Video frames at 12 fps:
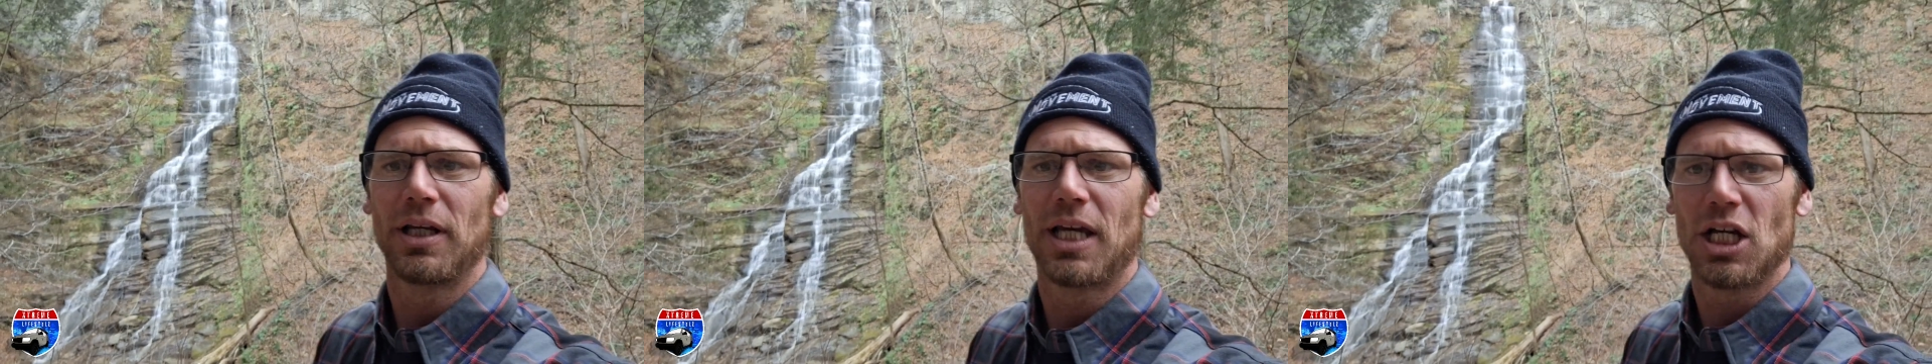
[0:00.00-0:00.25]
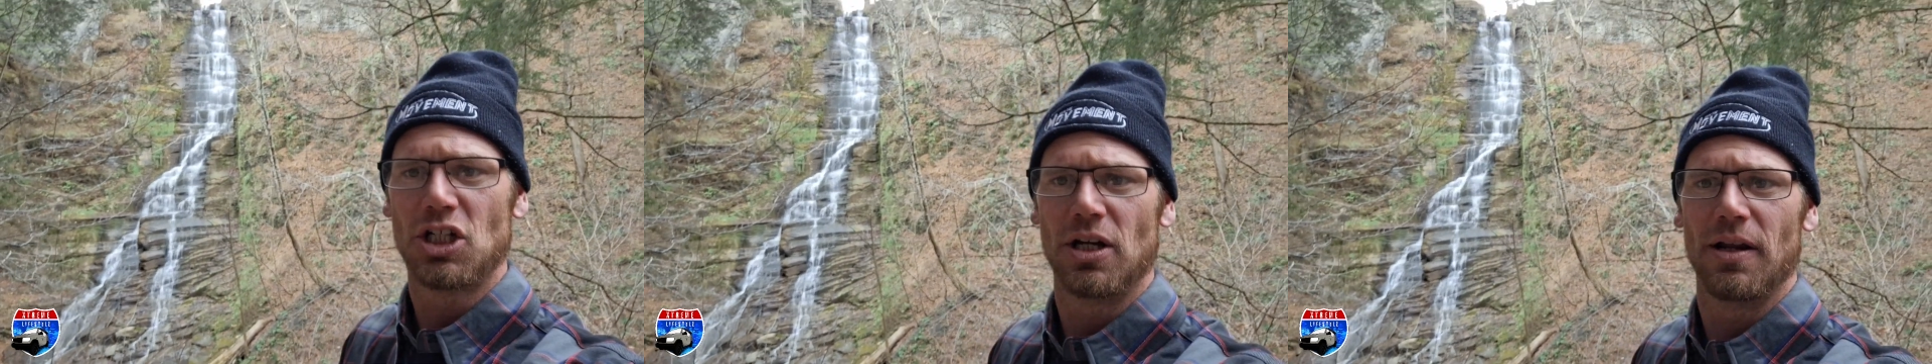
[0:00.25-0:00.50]

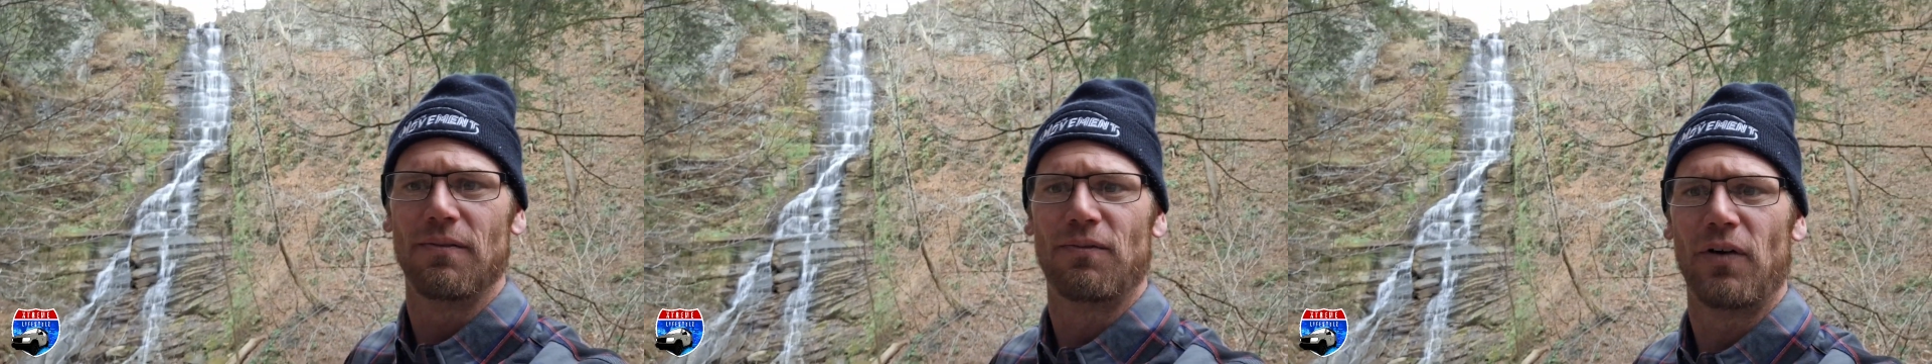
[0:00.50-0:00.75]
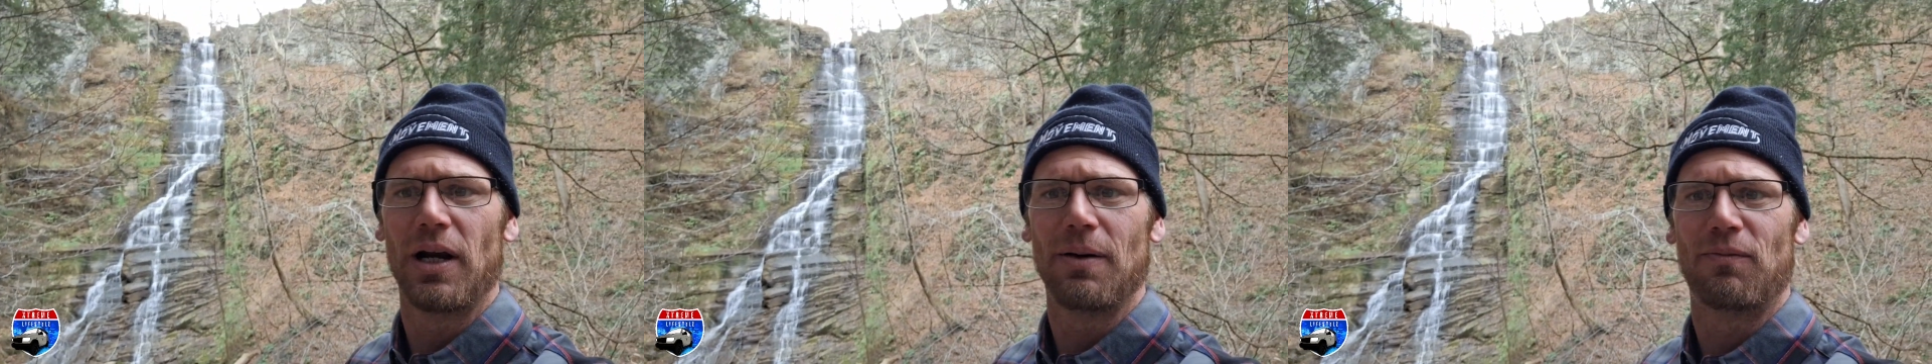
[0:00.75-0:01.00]
catch it in
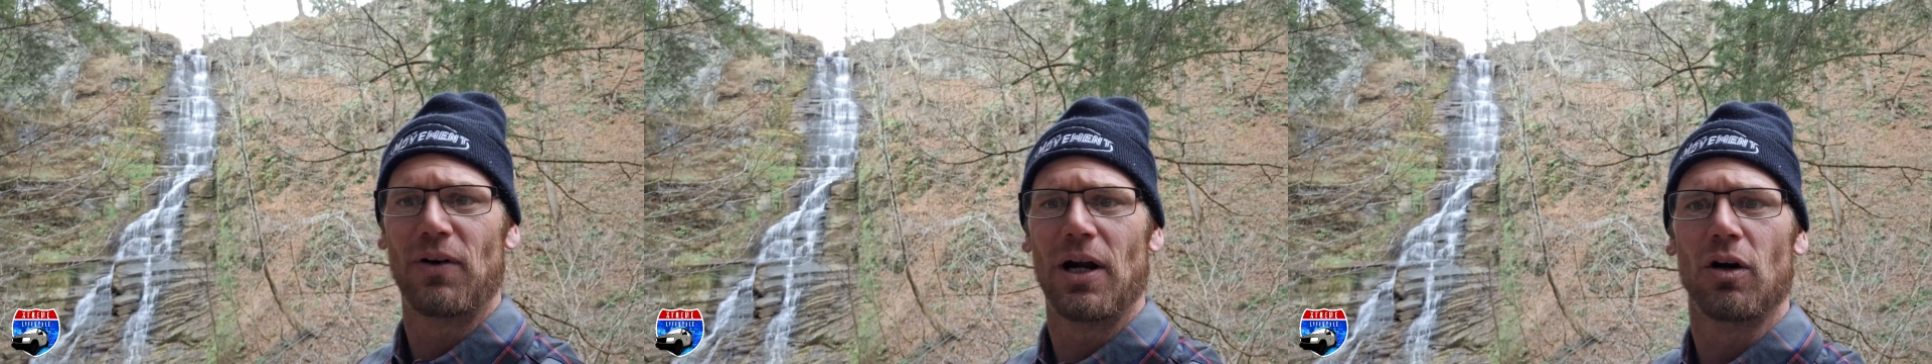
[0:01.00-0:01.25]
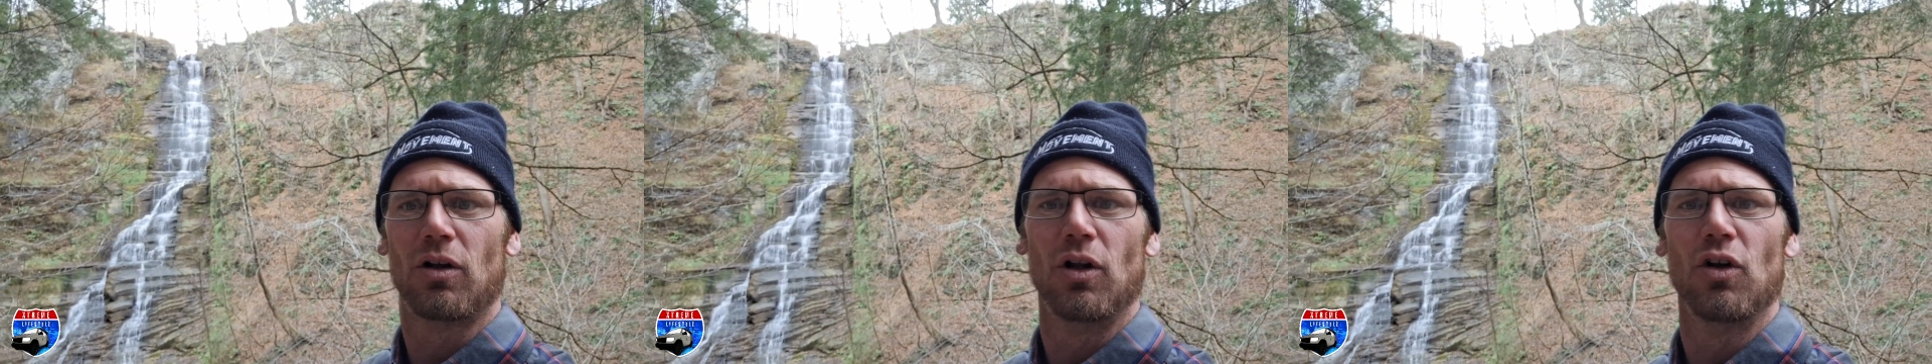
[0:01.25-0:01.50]
frame for
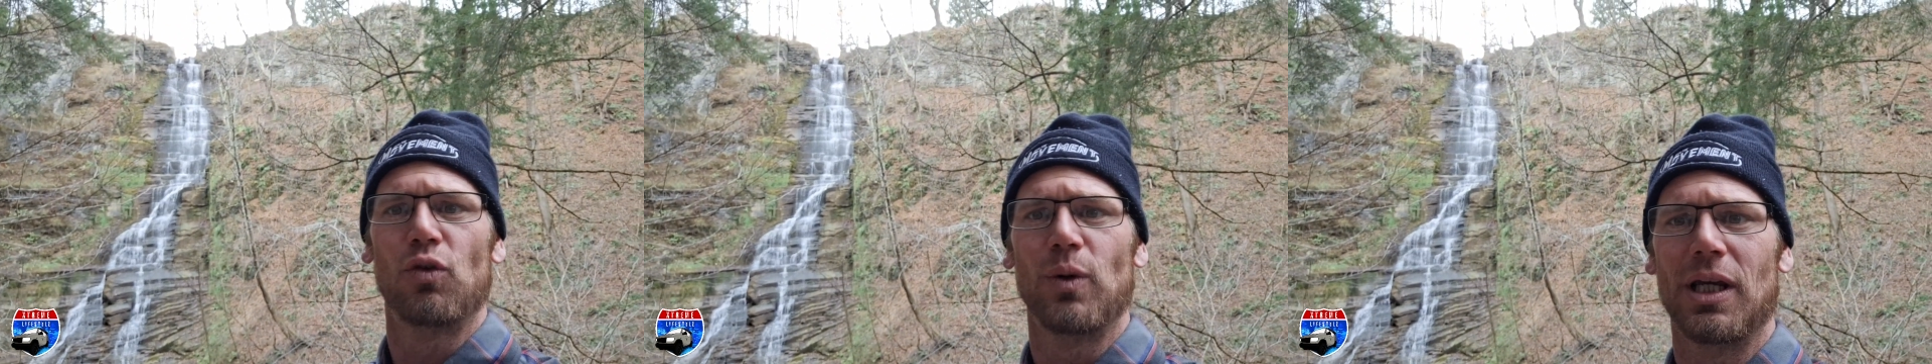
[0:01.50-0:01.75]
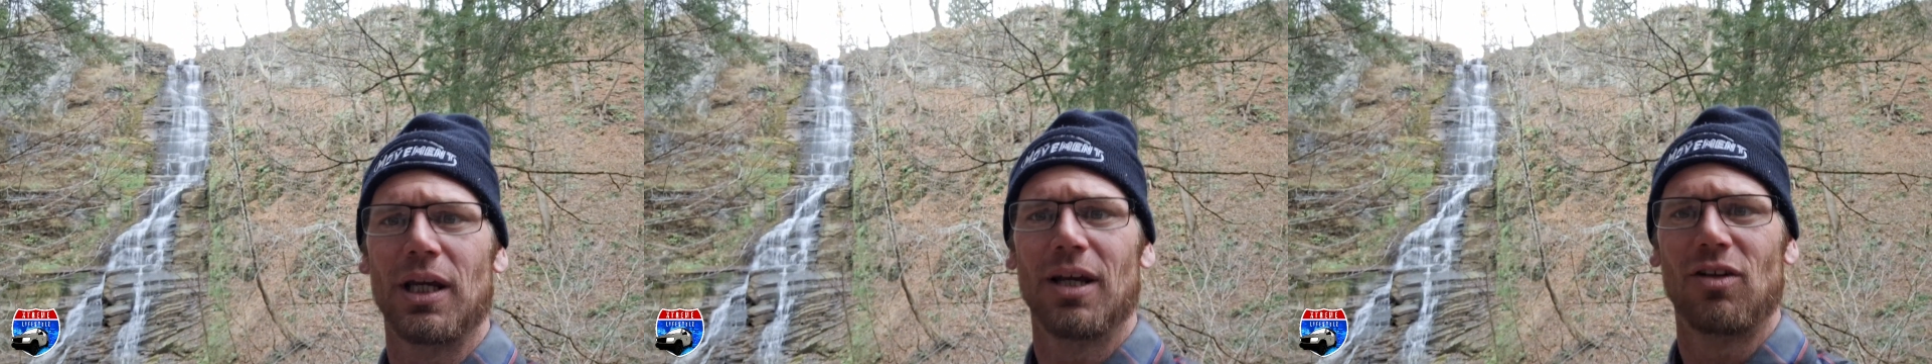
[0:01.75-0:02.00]
how close we
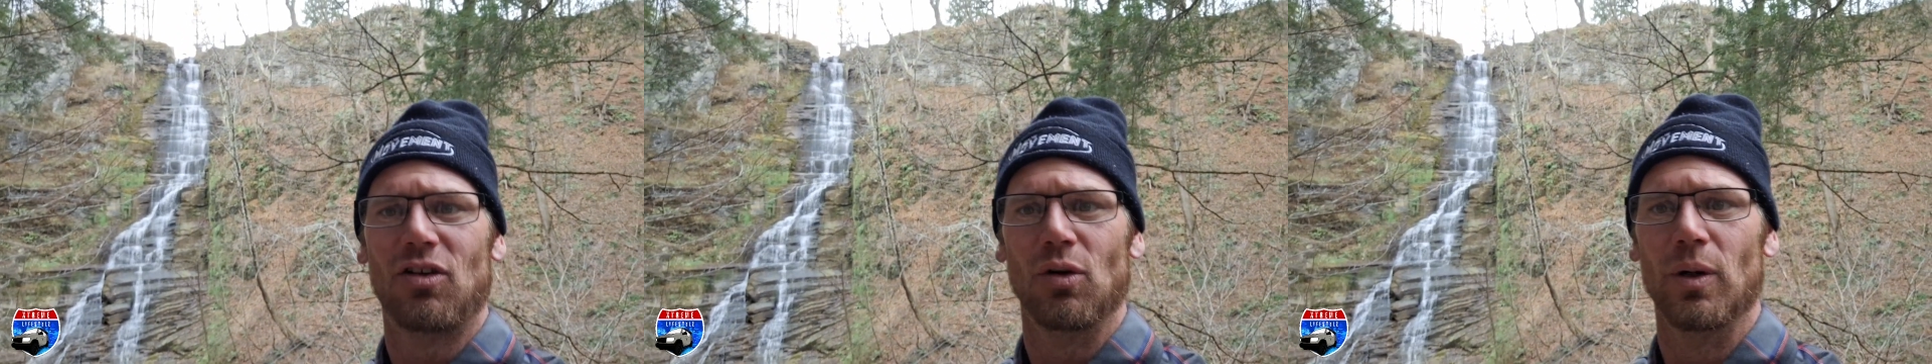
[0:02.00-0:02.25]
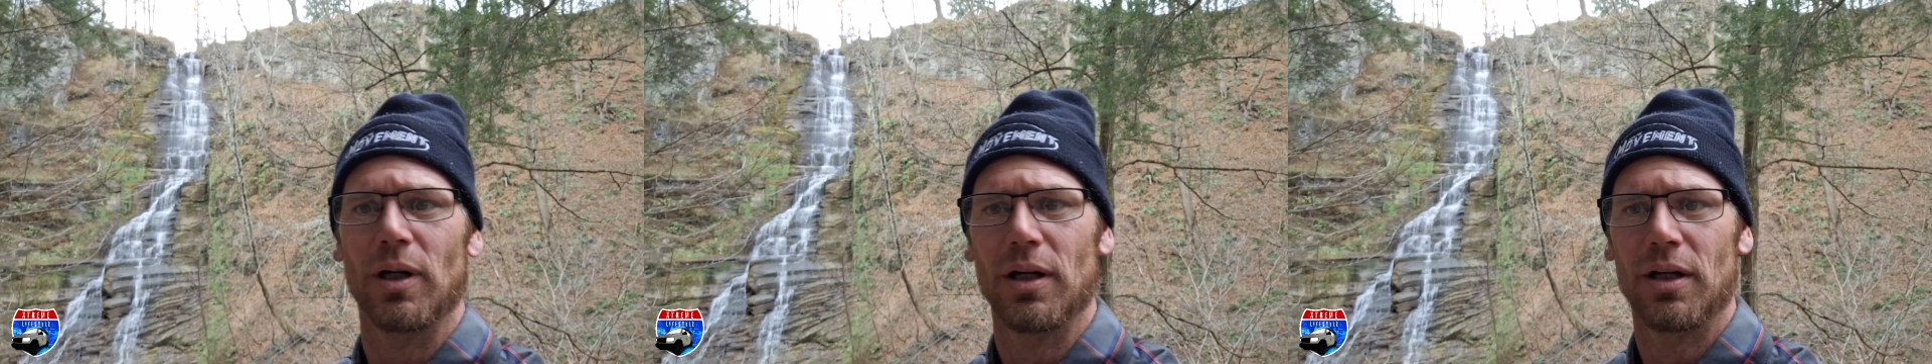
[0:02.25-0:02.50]
can get to it.